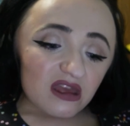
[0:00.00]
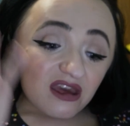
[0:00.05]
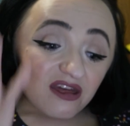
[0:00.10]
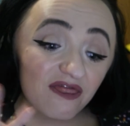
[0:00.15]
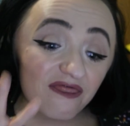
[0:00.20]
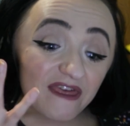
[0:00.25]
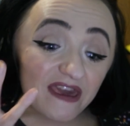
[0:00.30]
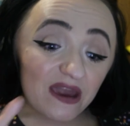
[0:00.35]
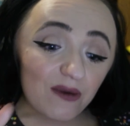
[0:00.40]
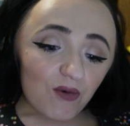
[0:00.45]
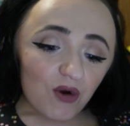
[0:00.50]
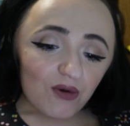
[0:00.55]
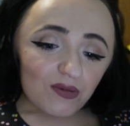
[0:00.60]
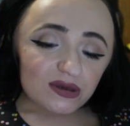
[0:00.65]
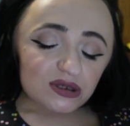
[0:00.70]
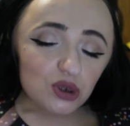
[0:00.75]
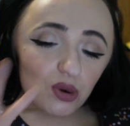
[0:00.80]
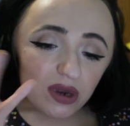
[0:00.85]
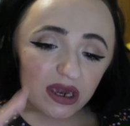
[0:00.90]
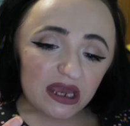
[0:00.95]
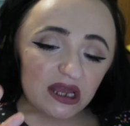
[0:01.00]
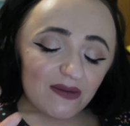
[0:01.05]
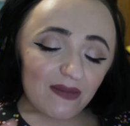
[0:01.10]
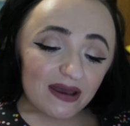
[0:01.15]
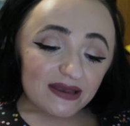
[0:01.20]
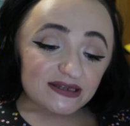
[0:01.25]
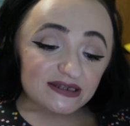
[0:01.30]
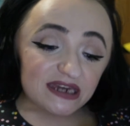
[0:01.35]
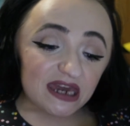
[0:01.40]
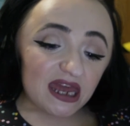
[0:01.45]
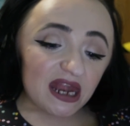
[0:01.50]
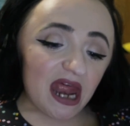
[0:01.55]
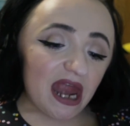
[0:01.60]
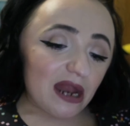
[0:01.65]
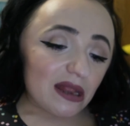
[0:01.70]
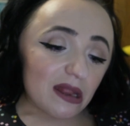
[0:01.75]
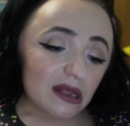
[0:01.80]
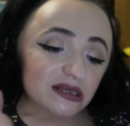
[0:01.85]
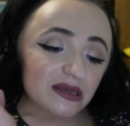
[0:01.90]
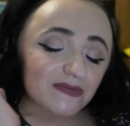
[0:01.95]
thing where it was soaking into my skin
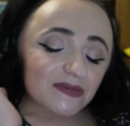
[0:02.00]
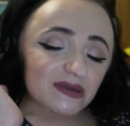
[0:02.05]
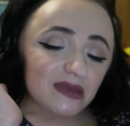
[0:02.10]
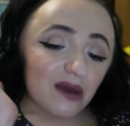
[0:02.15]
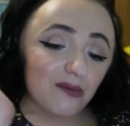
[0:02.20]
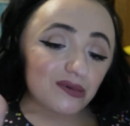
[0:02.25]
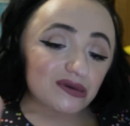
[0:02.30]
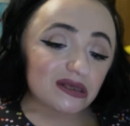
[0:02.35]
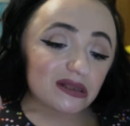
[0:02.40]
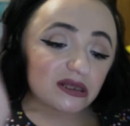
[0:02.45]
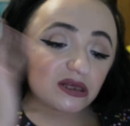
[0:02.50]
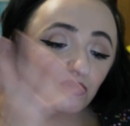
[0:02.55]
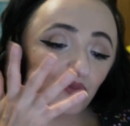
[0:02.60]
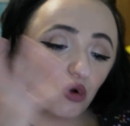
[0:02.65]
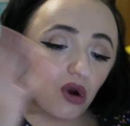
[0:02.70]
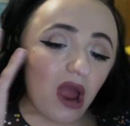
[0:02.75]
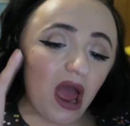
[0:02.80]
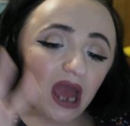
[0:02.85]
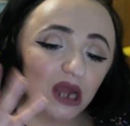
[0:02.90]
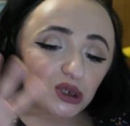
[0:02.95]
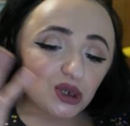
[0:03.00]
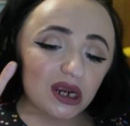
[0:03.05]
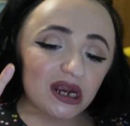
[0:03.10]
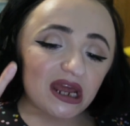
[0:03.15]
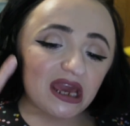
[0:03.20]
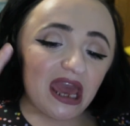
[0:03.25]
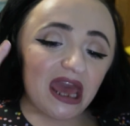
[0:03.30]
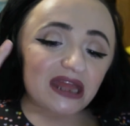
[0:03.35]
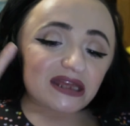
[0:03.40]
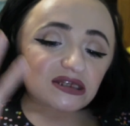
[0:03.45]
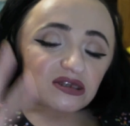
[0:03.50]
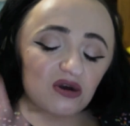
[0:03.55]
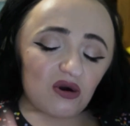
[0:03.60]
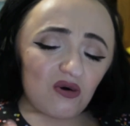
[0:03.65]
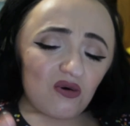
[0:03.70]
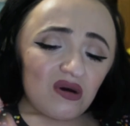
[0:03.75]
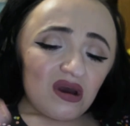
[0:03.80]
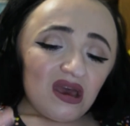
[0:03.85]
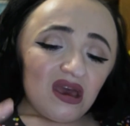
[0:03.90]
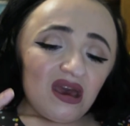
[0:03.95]
and something that was a little more hydrating and
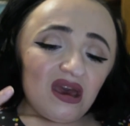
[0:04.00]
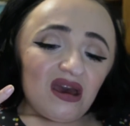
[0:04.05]
so